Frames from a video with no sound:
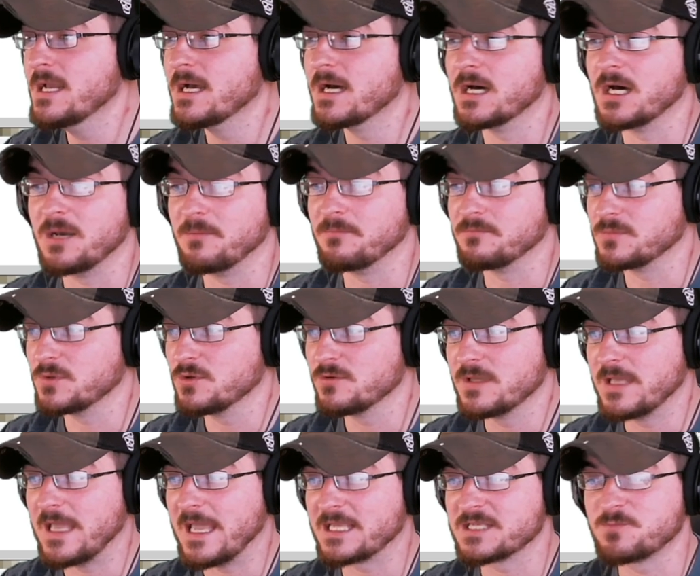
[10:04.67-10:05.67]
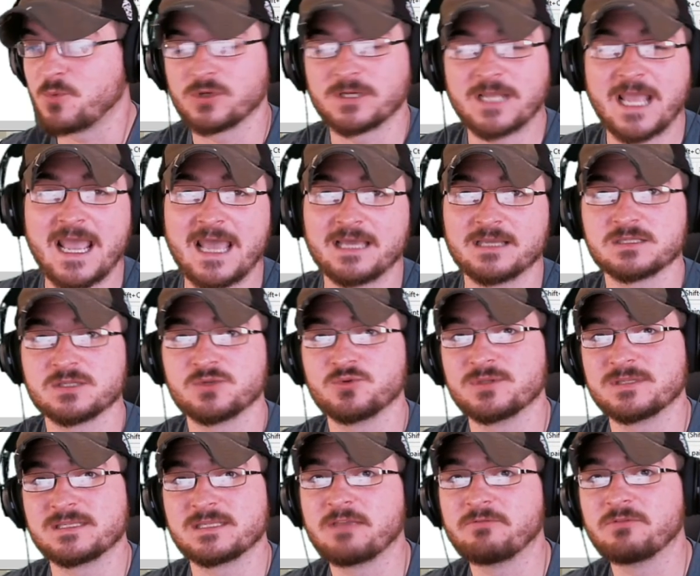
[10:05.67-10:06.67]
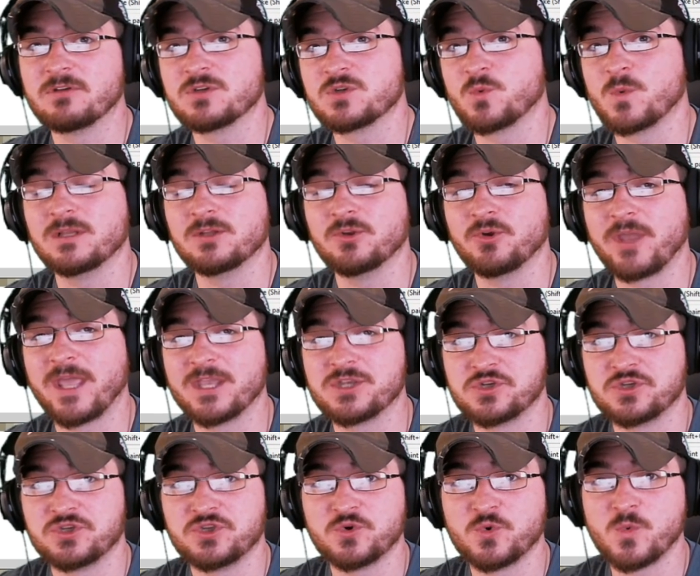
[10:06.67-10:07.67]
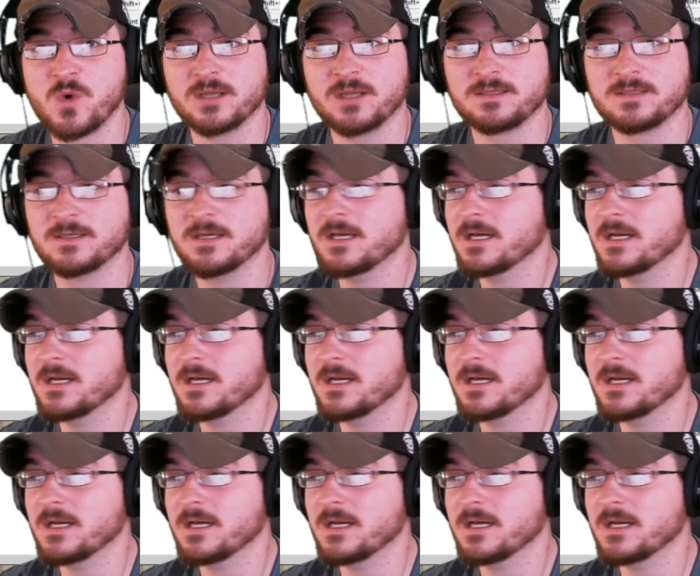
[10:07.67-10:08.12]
Um, export as, you can save it to what location you want,